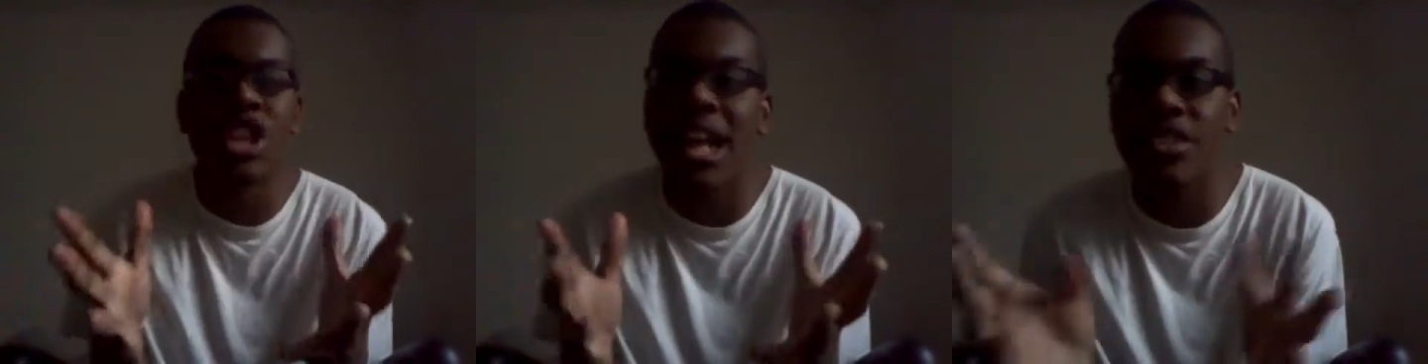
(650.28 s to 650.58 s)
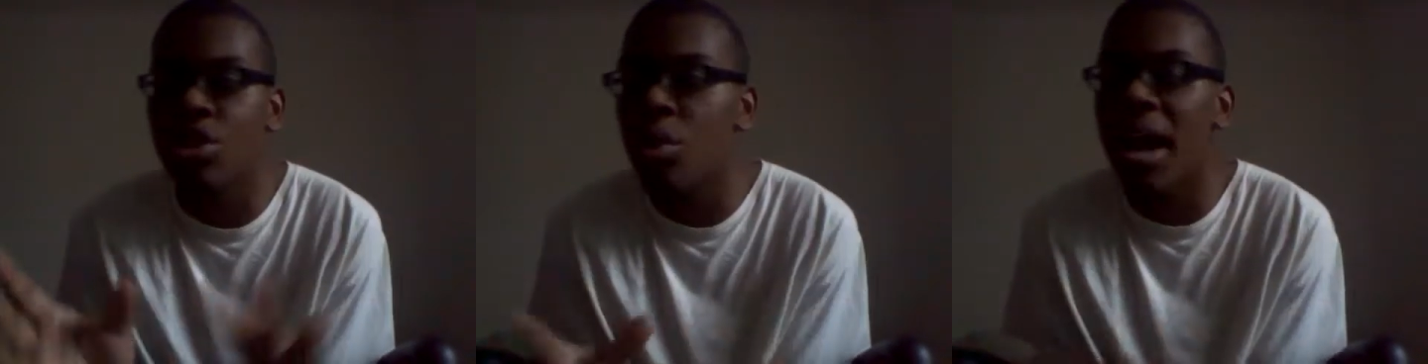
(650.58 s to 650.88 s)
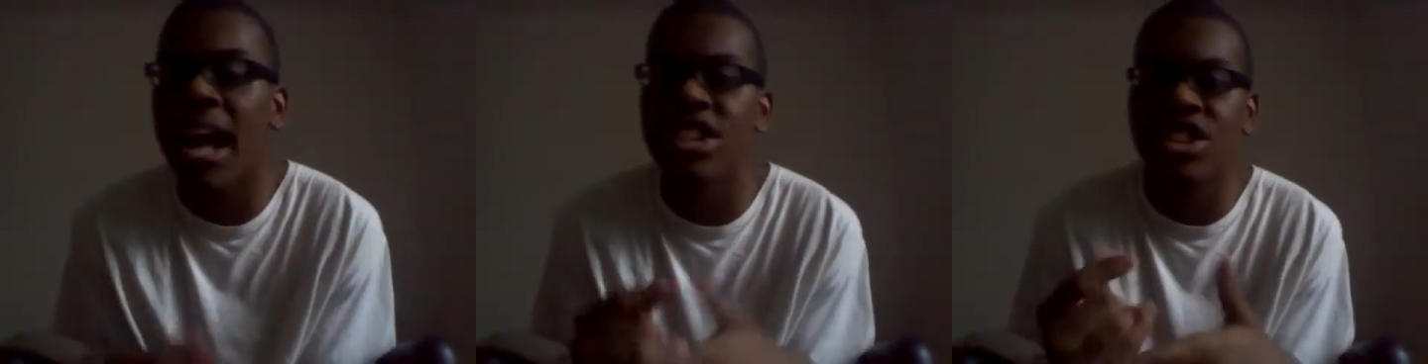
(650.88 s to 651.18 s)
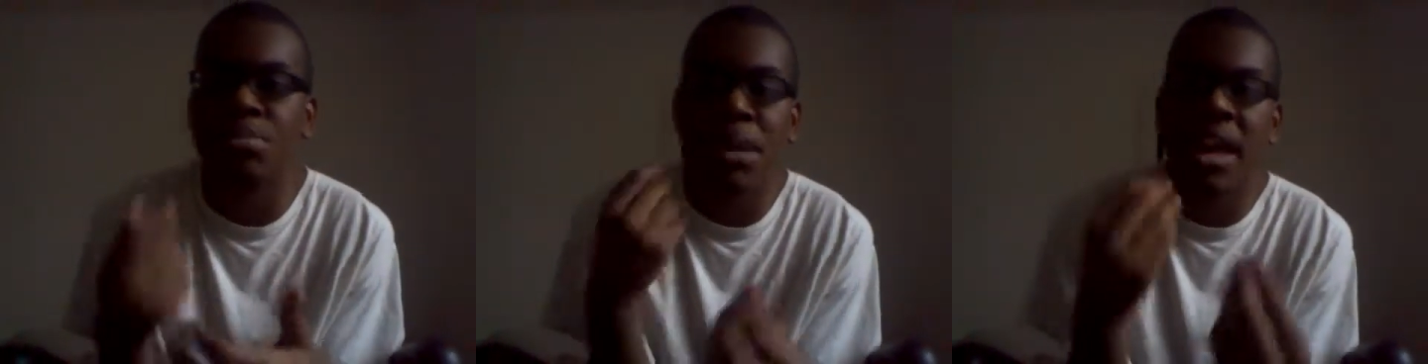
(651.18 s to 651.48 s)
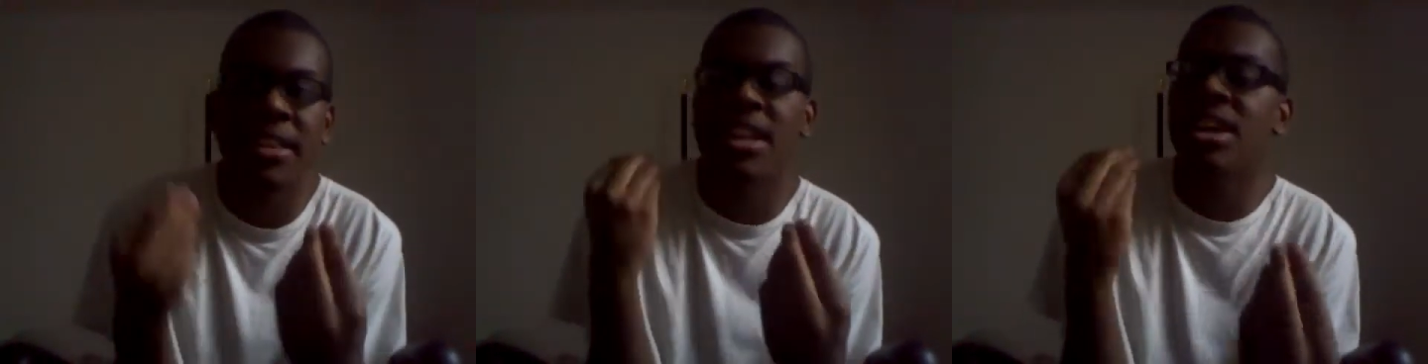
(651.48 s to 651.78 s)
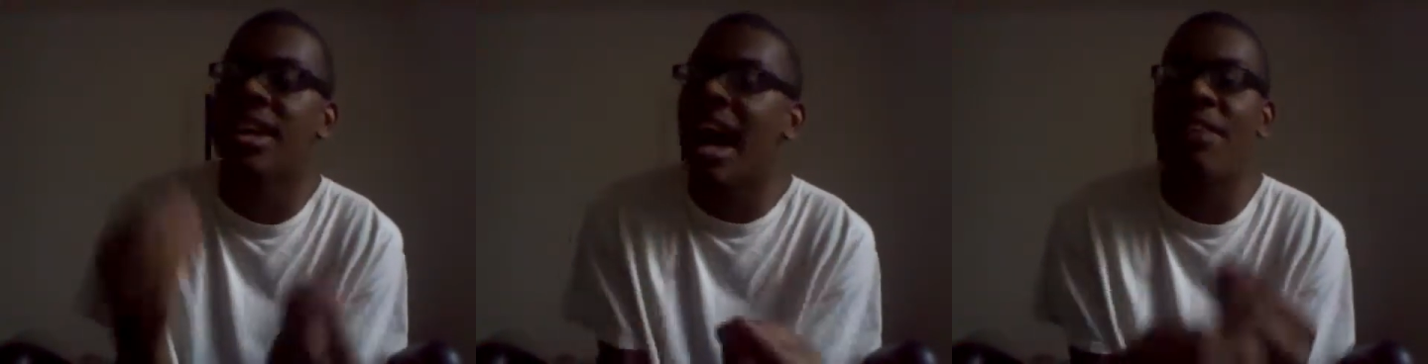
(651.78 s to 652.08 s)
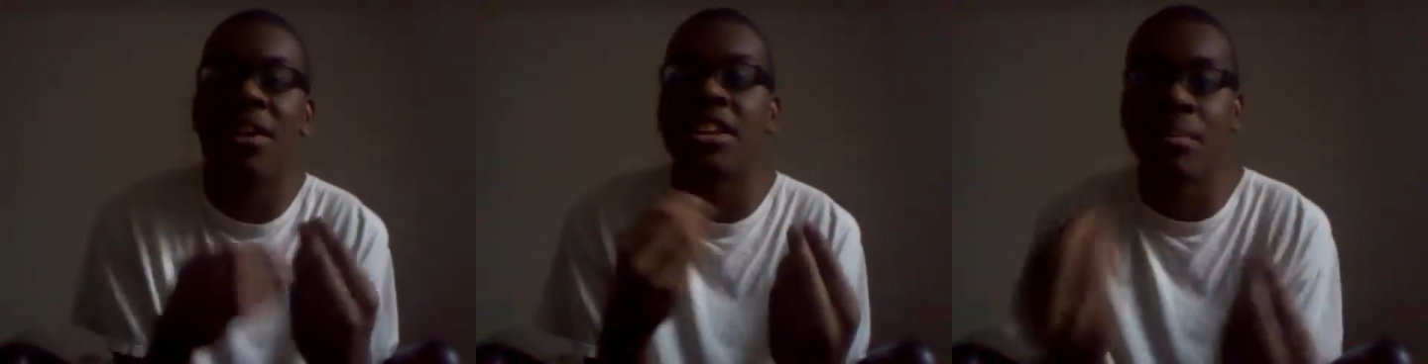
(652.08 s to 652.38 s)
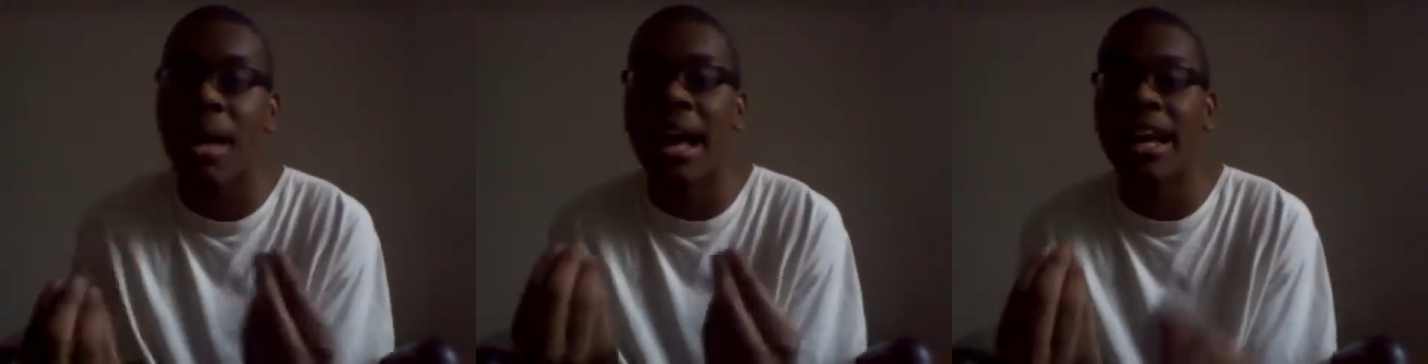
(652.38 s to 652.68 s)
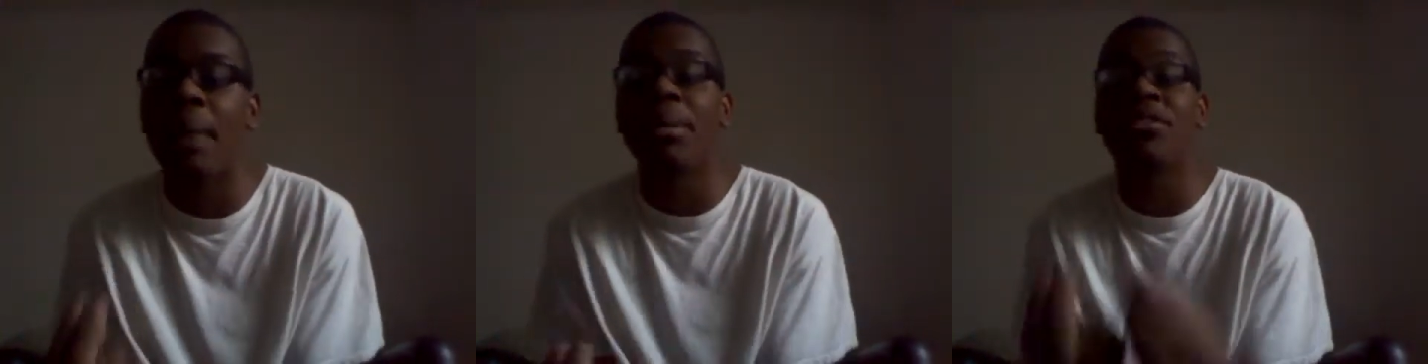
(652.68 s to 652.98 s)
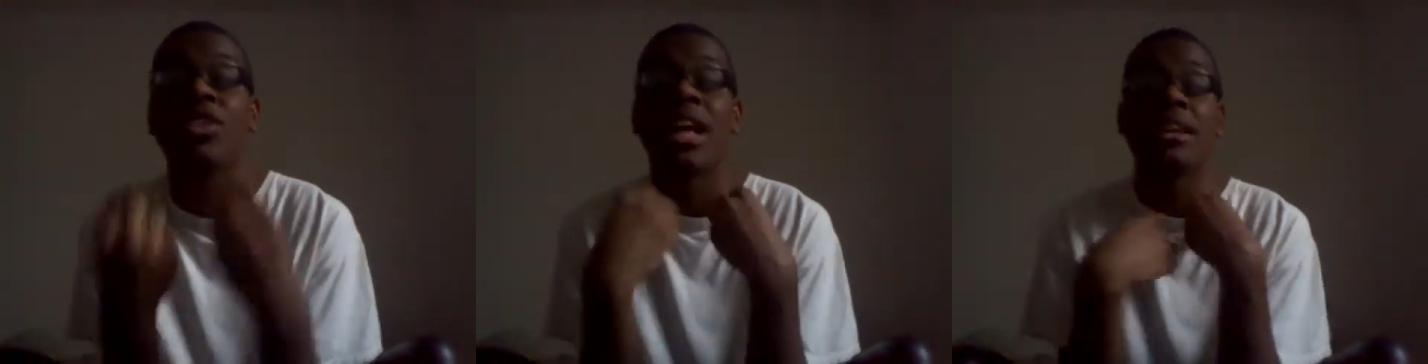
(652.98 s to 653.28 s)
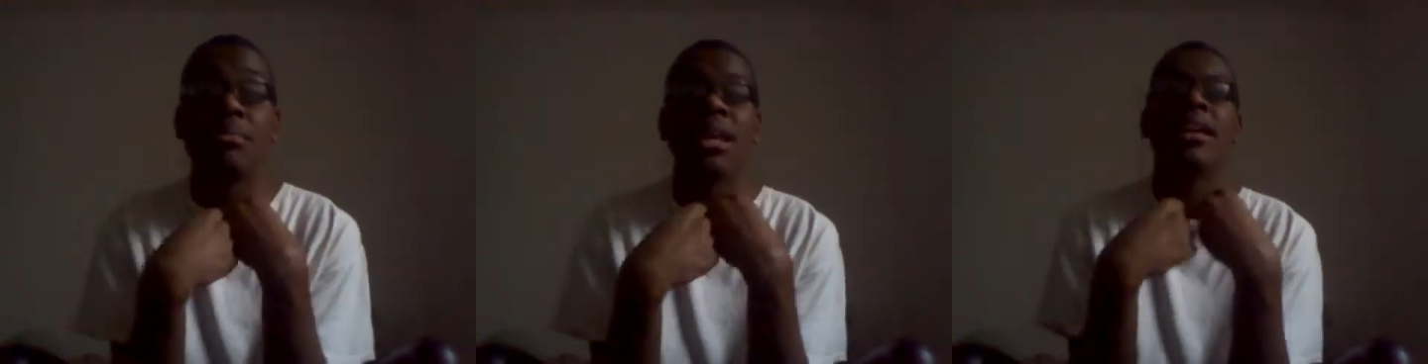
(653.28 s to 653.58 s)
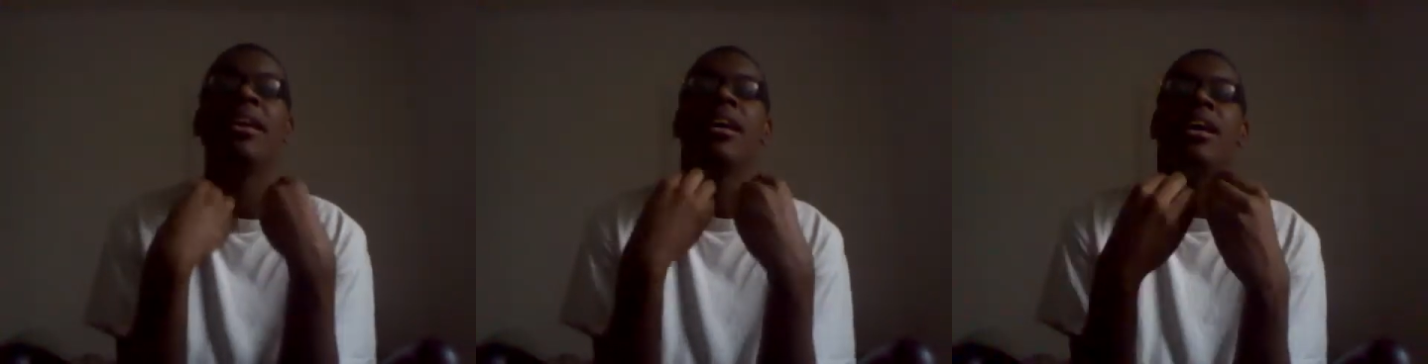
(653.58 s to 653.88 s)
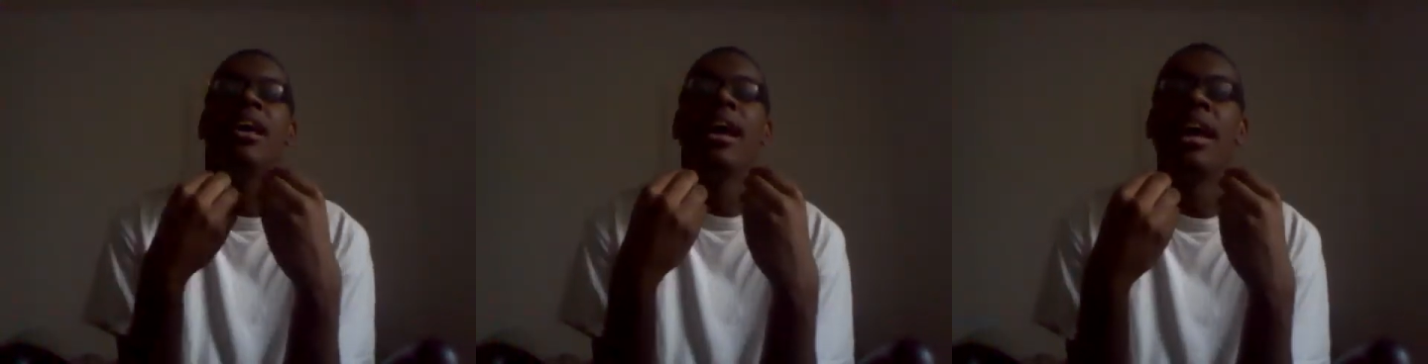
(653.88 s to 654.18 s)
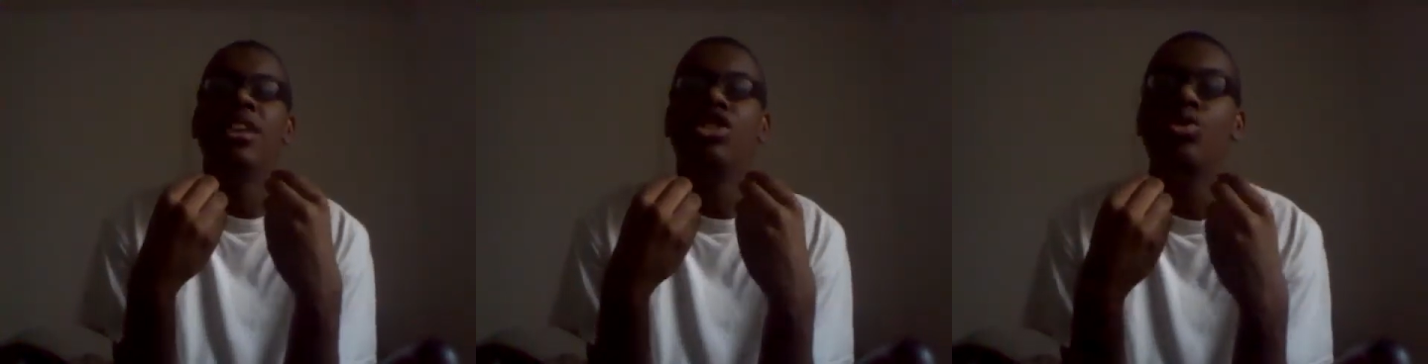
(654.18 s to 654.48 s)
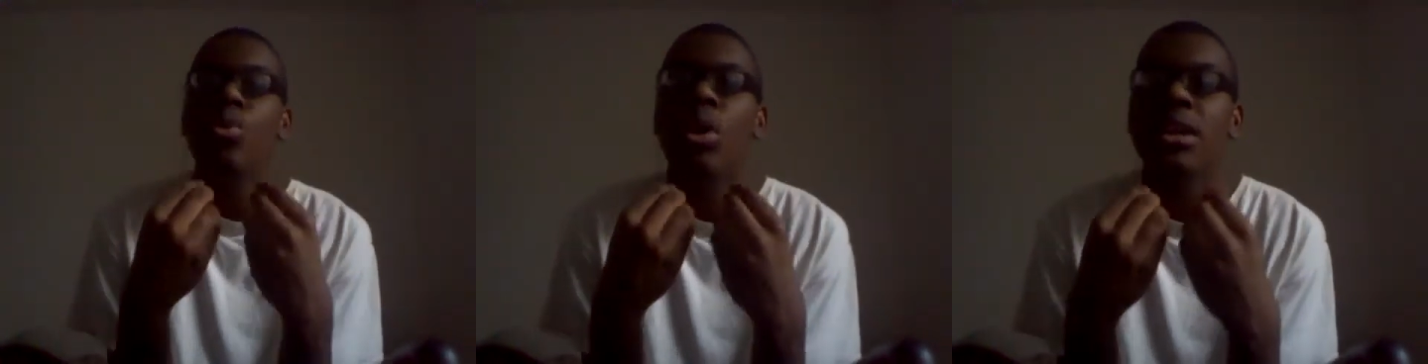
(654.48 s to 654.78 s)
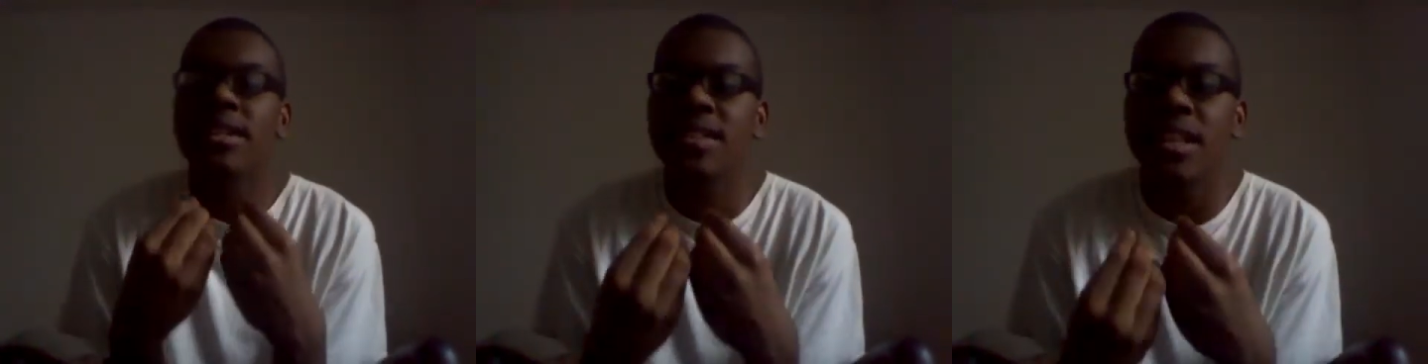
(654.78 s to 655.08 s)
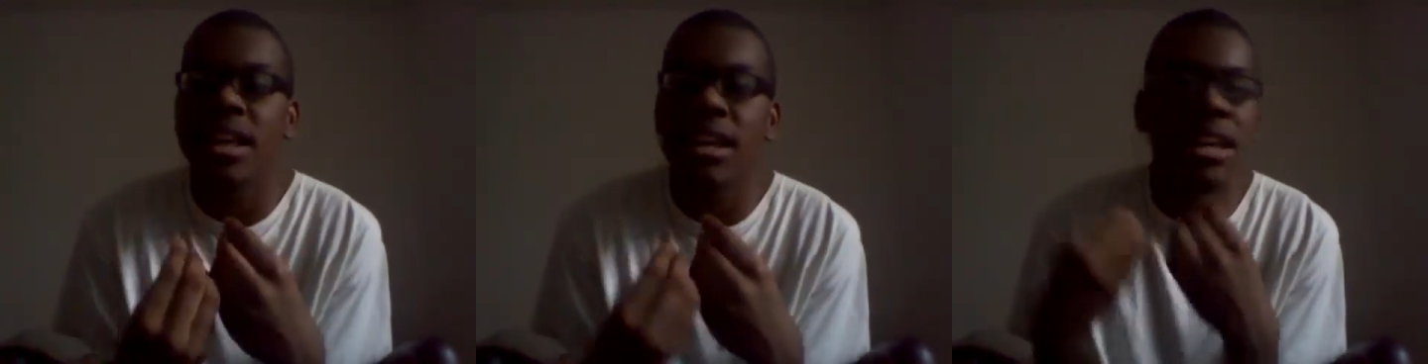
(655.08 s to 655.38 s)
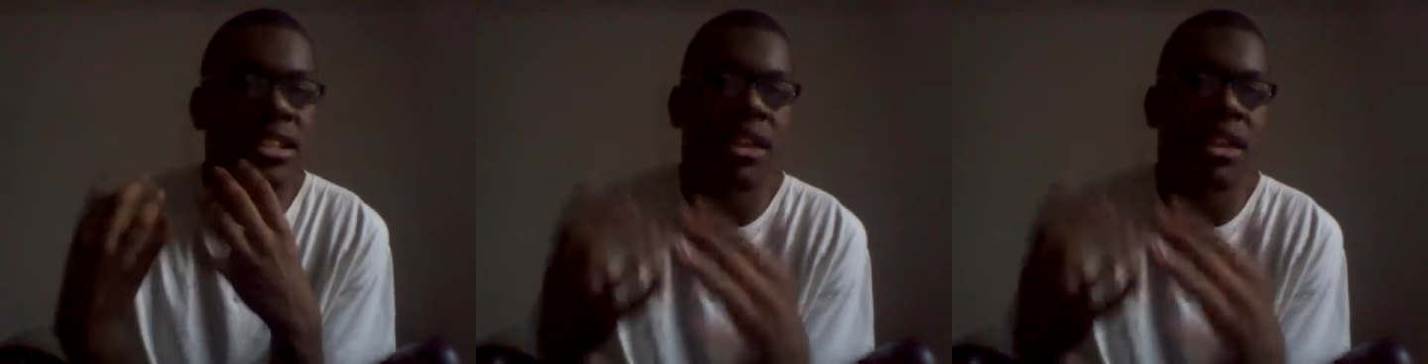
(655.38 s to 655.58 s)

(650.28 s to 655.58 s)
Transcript: guy fighting the bad guy. But if you're like me and you want to see a different take on things,